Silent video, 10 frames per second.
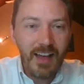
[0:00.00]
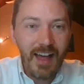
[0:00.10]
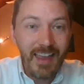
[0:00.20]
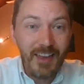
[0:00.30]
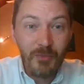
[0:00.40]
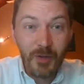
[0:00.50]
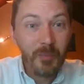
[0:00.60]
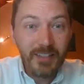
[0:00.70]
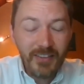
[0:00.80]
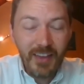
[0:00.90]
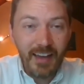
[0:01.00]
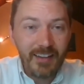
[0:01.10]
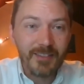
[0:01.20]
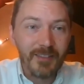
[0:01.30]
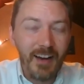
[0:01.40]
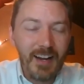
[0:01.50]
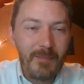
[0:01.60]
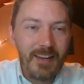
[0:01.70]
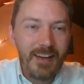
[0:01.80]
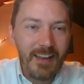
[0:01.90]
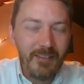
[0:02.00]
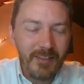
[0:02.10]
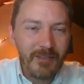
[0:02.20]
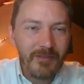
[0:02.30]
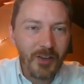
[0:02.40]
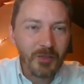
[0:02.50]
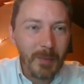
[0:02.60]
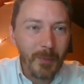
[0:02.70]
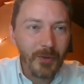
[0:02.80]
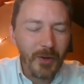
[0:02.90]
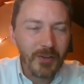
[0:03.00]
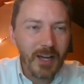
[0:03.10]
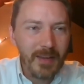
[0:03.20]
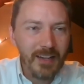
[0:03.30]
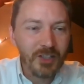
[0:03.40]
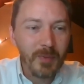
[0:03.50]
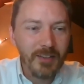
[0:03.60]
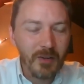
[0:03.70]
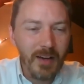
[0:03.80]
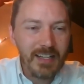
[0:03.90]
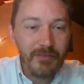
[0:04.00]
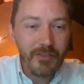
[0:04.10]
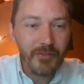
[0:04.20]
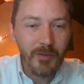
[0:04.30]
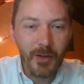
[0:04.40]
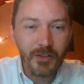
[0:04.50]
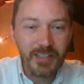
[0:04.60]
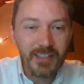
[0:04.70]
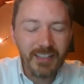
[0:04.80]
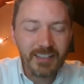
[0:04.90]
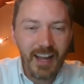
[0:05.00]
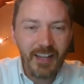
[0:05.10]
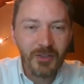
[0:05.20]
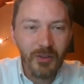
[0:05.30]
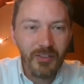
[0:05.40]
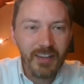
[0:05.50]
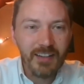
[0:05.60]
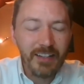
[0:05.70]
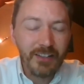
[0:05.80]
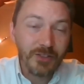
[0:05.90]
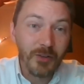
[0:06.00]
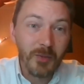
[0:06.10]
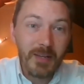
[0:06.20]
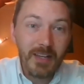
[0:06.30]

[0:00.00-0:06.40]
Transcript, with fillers: And we'll miss that, right? I mean, if, if those people don't come in and spend their money, if the football season is canceled, then it's going to be a